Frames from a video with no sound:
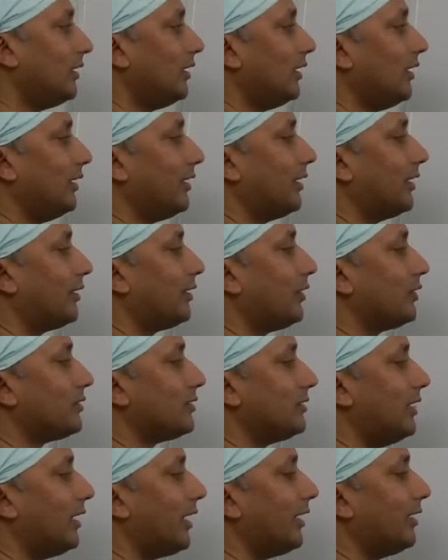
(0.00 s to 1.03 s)
It can cause
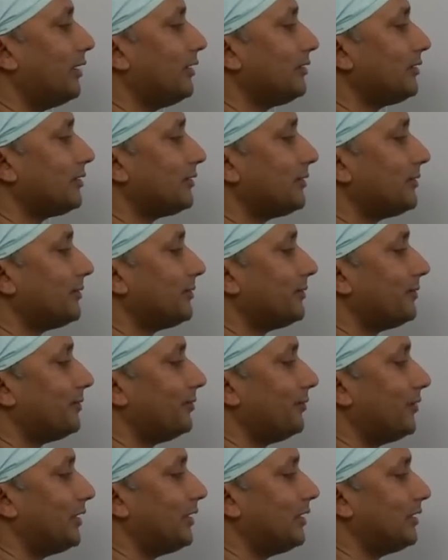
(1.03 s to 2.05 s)
dryness,
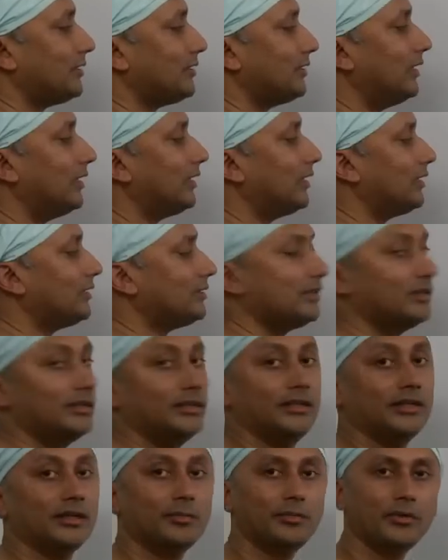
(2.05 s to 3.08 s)
where there is a decrease in
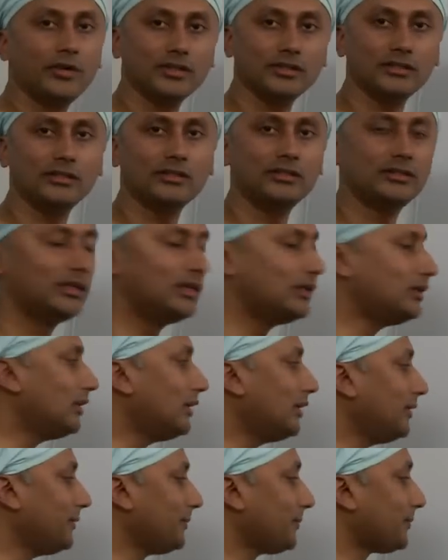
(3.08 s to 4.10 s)
tear production inside the
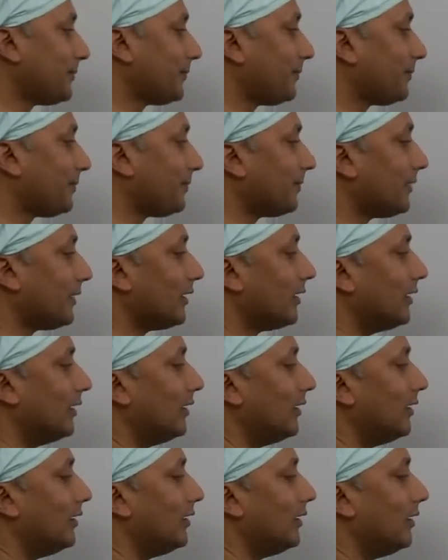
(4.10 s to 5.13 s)
eye.
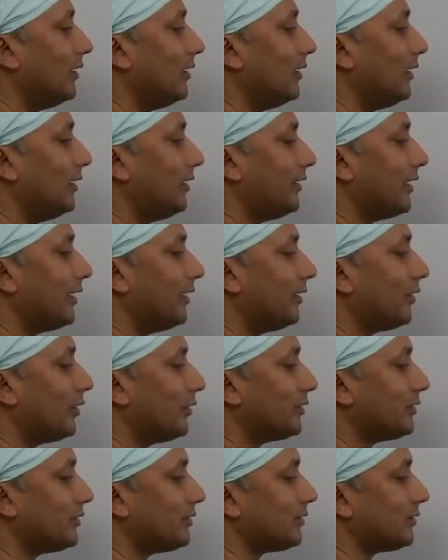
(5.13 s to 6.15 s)
It can
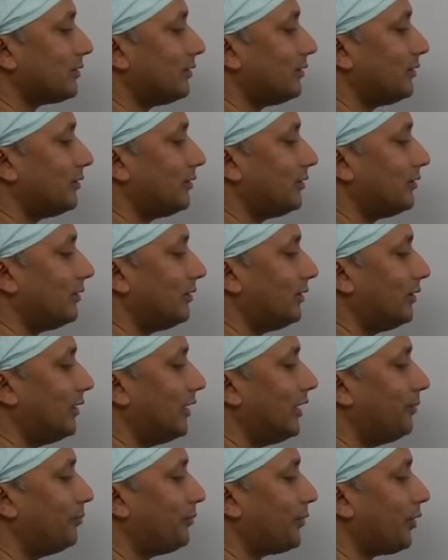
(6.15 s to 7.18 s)
cause
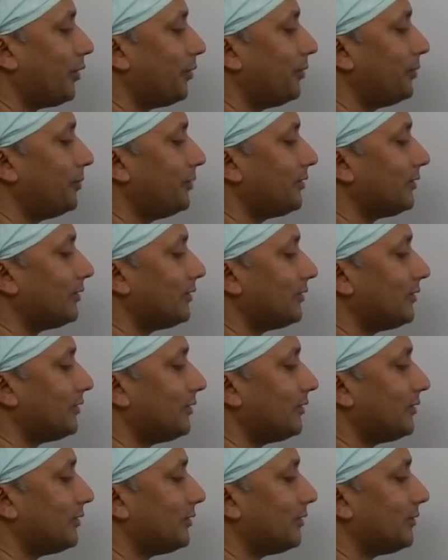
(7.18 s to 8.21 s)
lid problems.
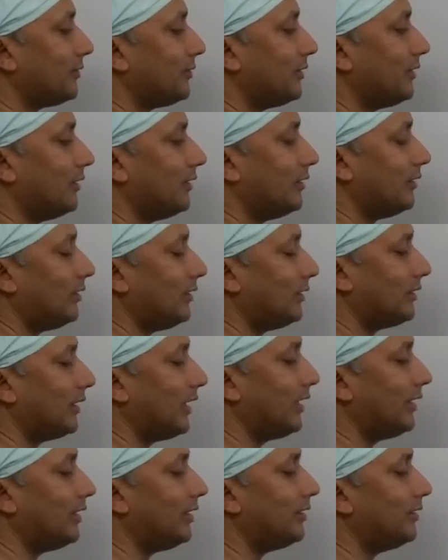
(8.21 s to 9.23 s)
The
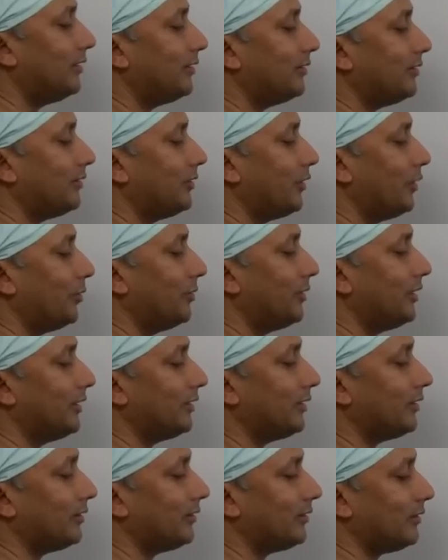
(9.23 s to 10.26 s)
eyelid normally
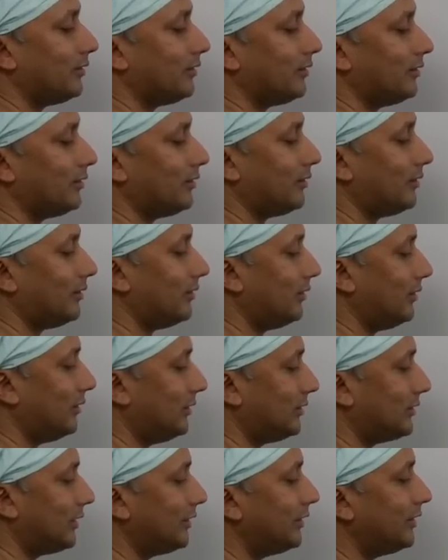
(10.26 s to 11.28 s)

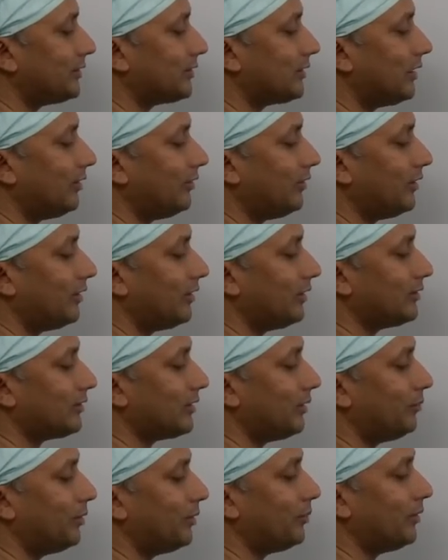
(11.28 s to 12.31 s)
is at this level, and
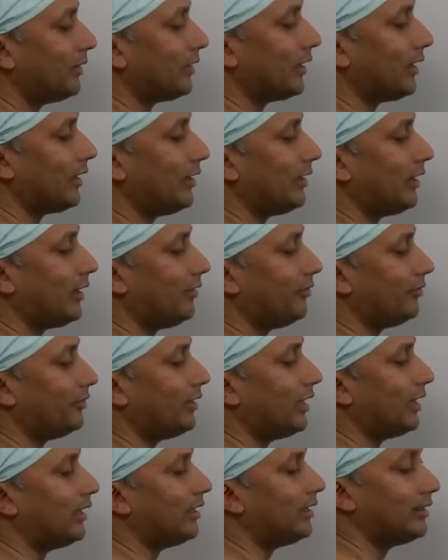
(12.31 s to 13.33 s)
some people can have the
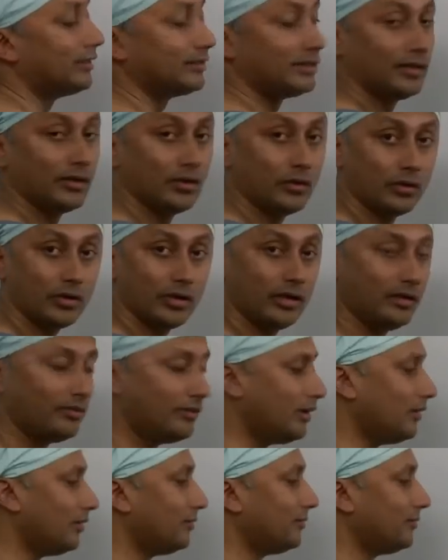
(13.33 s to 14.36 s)
eyelid at a lower level.